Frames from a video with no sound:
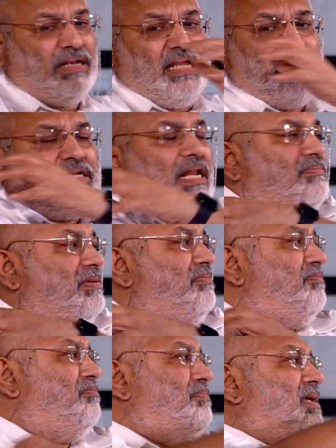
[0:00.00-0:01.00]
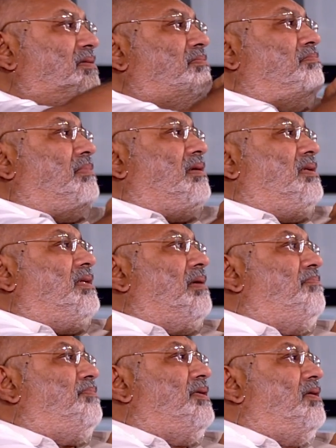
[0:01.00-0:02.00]
like it can be big
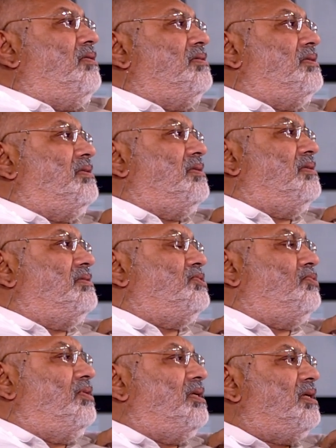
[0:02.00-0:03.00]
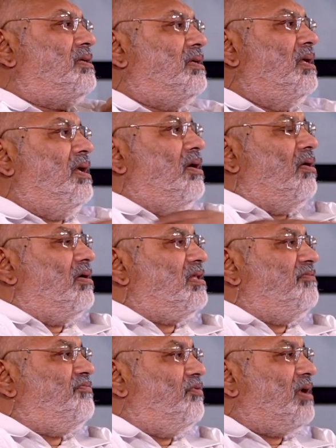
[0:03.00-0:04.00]
lump here on the shoulder or
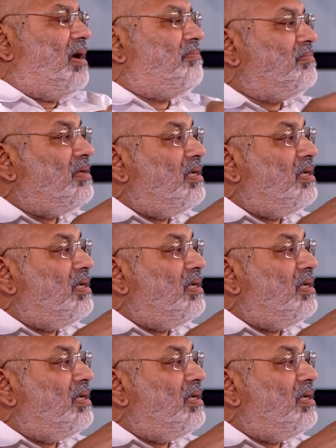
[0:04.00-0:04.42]
the forearm,